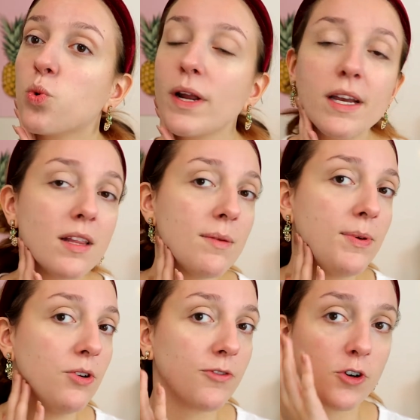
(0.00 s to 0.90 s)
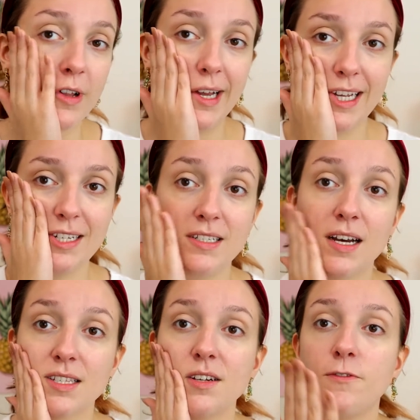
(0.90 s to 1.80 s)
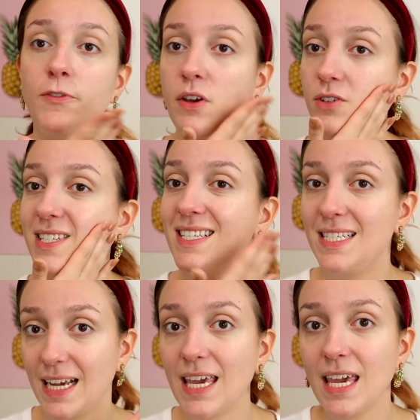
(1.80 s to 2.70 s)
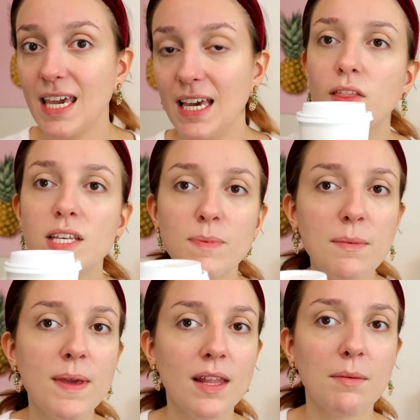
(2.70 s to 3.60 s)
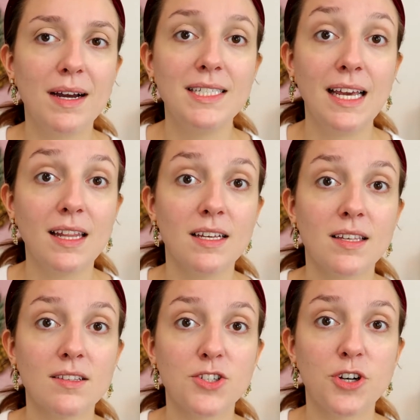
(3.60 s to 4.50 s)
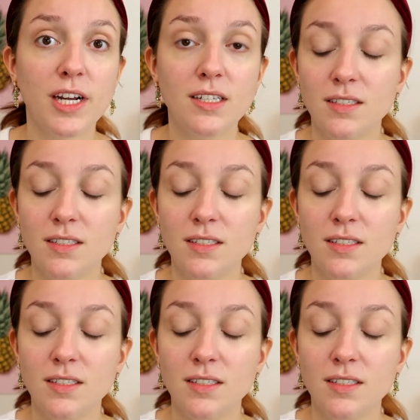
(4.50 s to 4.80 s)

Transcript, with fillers: really beautiful and it doesn't feel sticky. This might be like my daily sunscreen.